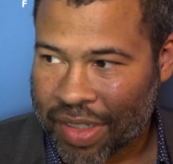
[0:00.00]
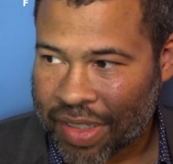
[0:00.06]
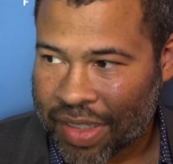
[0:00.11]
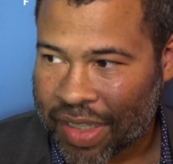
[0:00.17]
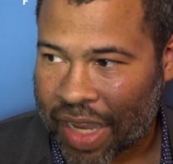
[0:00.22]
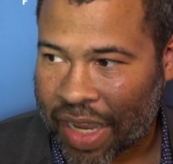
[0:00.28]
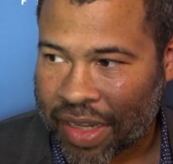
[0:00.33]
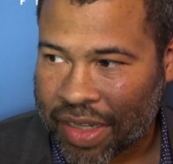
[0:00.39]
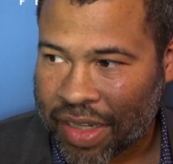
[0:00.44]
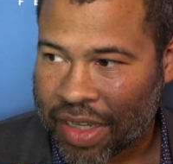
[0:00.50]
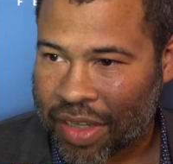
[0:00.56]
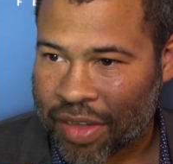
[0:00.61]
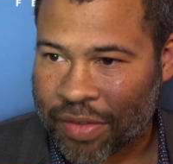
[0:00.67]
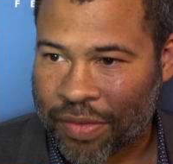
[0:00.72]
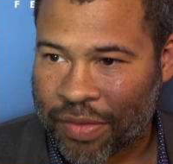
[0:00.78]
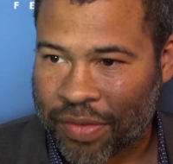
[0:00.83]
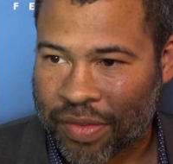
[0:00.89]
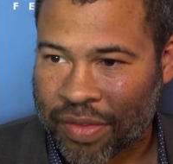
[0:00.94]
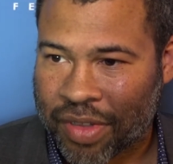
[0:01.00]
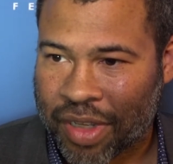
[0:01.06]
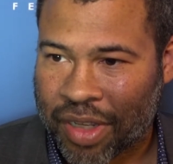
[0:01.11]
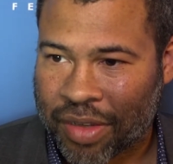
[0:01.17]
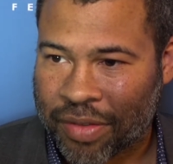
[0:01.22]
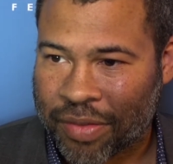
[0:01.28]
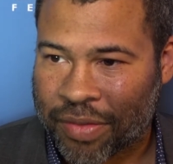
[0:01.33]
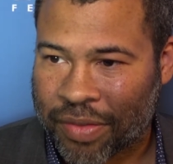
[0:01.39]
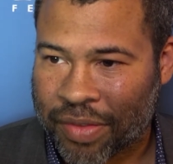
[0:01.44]
the idea of,
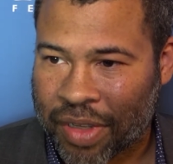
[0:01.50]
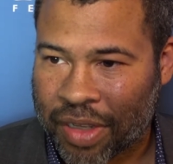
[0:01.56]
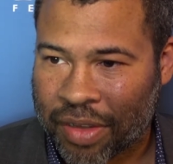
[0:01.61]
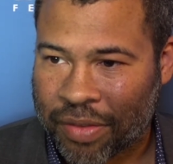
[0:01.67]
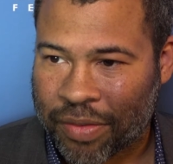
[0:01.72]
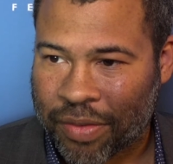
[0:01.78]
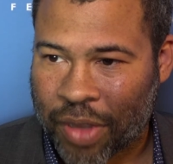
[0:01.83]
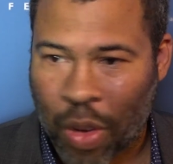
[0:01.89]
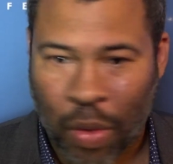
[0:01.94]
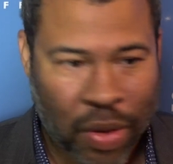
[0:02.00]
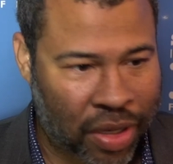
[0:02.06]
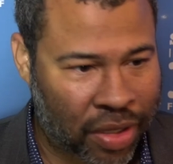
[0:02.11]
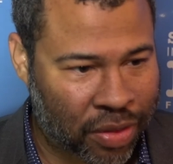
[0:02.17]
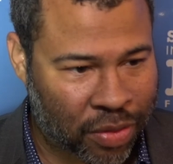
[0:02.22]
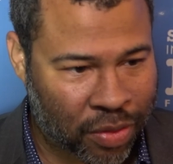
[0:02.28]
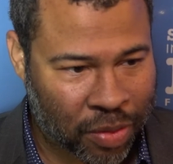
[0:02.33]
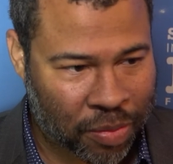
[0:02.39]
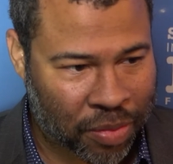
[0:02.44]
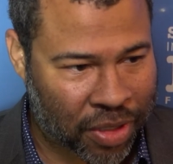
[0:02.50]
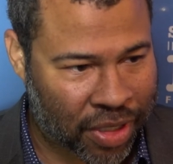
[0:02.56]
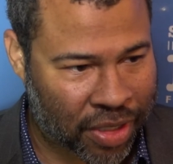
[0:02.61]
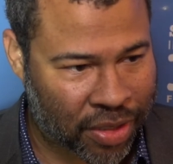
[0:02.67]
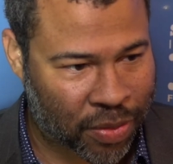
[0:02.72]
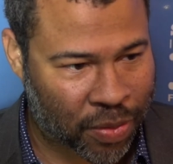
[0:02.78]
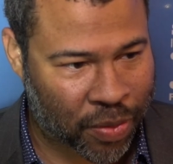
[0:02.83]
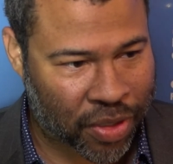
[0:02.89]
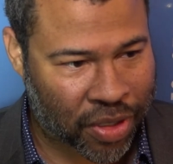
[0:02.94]
of, of going into a
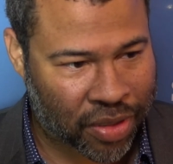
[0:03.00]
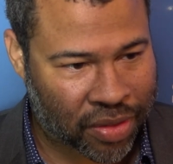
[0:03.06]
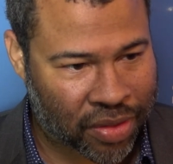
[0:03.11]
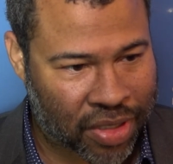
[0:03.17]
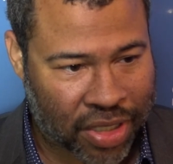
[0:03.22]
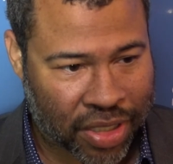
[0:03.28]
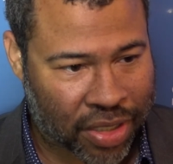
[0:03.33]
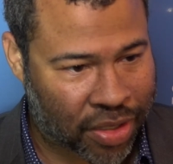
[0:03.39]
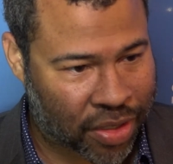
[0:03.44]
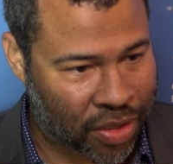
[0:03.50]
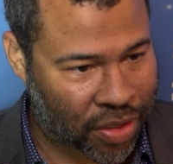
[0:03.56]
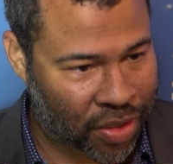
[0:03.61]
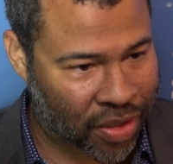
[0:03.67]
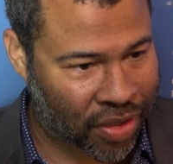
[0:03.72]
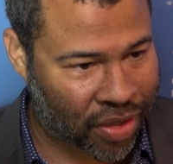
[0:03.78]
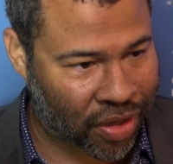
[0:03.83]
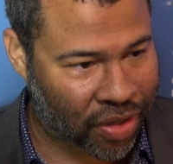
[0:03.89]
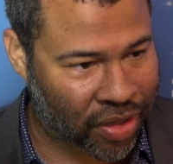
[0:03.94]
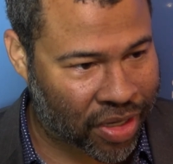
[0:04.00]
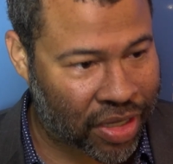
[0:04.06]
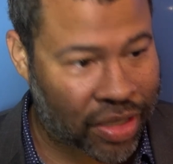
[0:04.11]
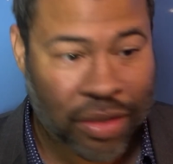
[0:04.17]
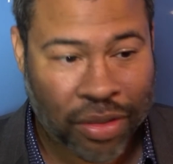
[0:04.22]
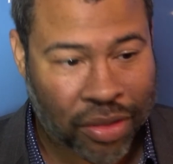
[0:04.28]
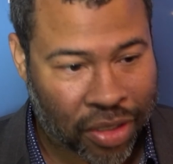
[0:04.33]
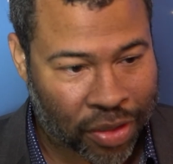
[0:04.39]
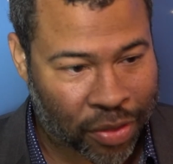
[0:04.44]
place where deer are
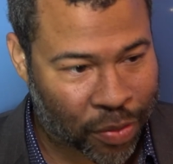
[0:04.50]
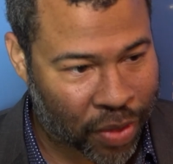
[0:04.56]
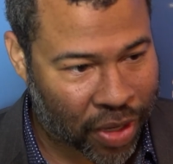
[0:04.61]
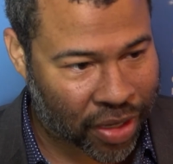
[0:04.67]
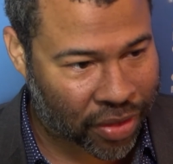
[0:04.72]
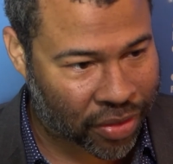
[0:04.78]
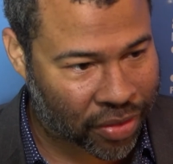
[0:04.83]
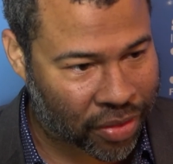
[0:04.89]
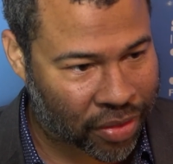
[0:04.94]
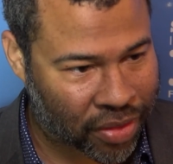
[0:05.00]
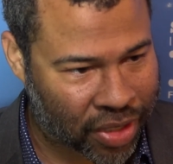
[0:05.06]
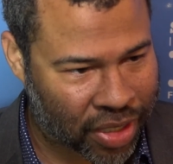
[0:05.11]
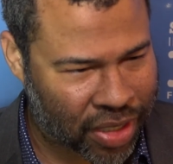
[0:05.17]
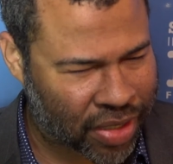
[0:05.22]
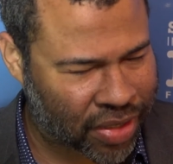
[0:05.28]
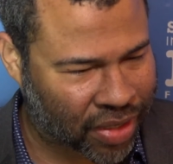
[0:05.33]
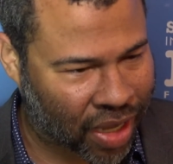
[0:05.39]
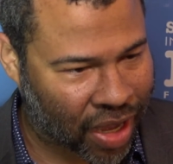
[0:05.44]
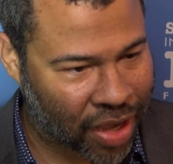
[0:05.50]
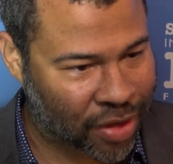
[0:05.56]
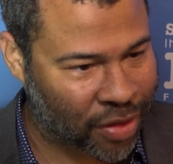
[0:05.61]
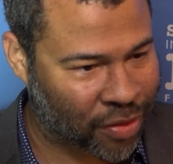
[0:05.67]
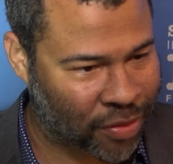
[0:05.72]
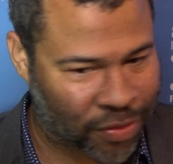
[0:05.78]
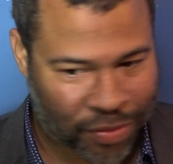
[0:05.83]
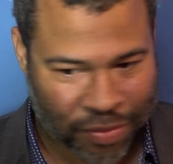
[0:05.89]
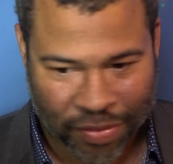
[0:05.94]
killed on the regularly is
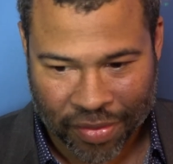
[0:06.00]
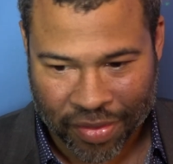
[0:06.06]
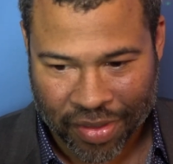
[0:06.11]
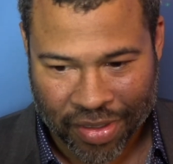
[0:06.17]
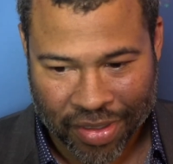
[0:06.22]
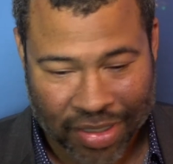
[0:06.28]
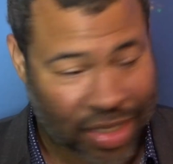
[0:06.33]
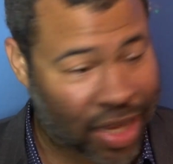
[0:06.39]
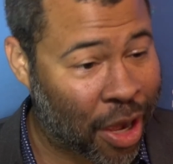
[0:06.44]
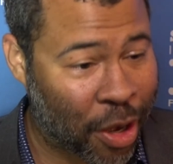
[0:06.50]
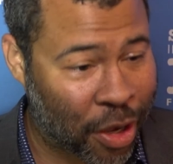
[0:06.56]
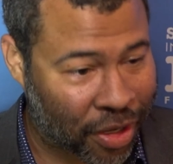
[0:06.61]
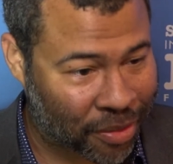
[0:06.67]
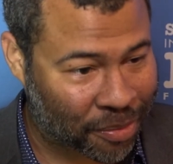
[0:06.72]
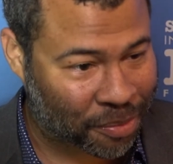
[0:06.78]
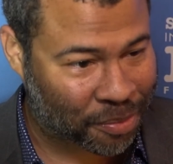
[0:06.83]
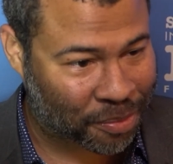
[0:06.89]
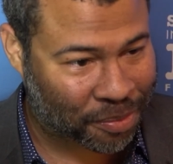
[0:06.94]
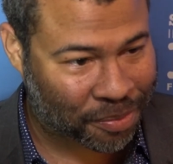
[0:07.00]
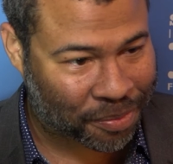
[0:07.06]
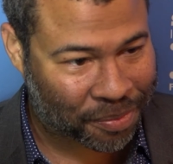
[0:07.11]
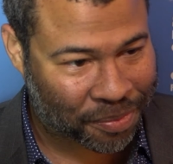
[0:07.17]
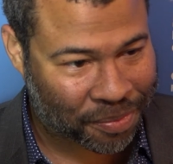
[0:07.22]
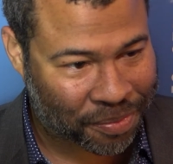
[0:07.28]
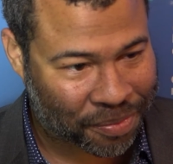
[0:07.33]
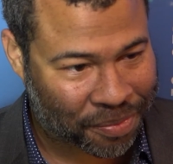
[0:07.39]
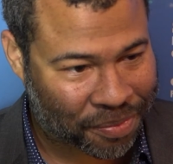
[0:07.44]
kind of scary.
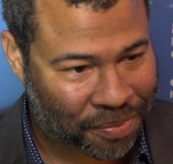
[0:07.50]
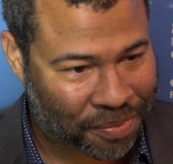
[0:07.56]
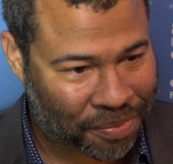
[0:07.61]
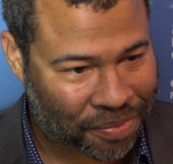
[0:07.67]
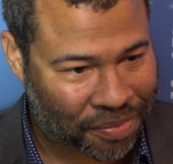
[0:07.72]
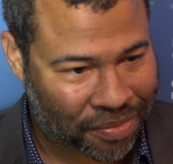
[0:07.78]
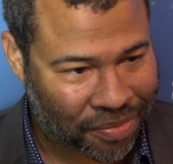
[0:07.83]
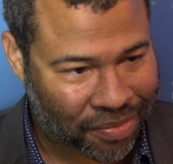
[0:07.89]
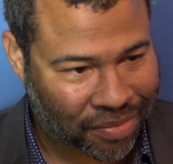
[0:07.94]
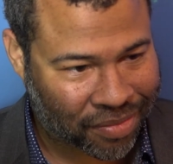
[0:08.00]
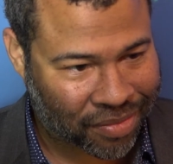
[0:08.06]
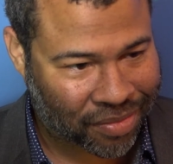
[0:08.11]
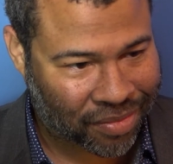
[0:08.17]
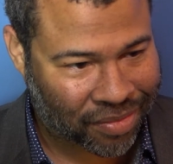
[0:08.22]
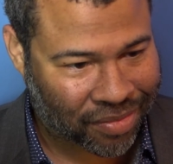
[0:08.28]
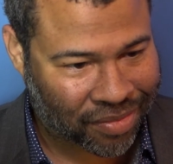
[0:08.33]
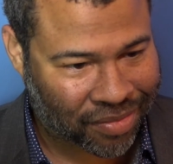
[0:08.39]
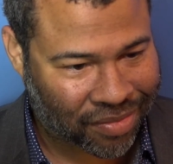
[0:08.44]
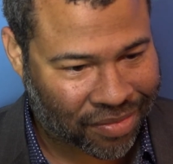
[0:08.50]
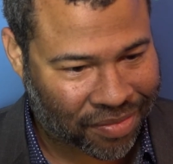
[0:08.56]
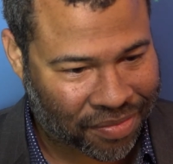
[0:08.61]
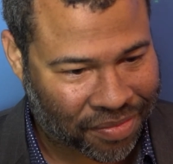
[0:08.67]
Yeah, very scary.